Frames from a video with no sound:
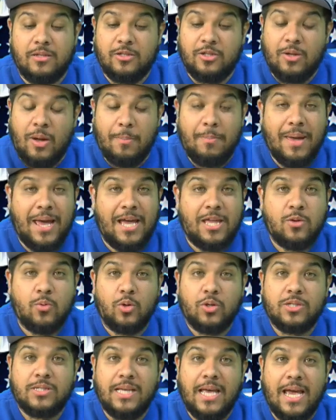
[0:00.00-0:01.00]

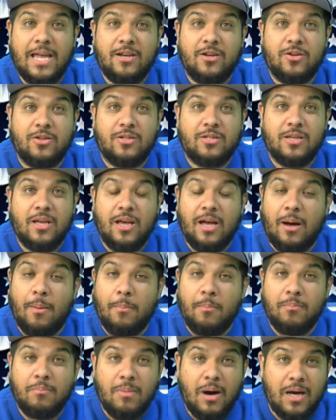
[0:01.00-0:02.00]
Emmanuel Sanders, a
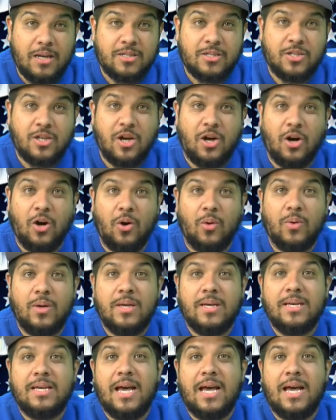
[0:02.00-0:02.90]
must-go.